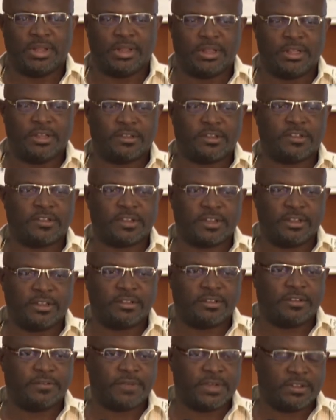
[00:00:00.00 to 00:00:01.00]
There's a
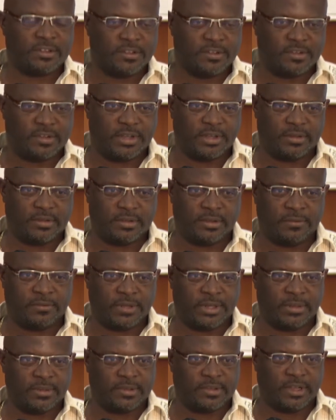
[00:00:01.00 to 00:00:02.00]
skills deficiency in St.
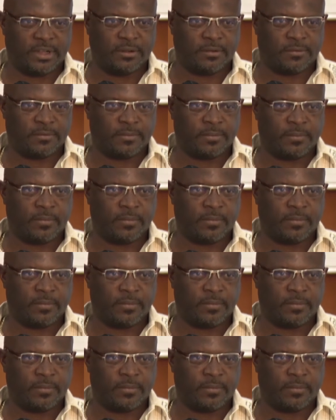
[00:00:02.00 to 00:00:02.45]
Philip South.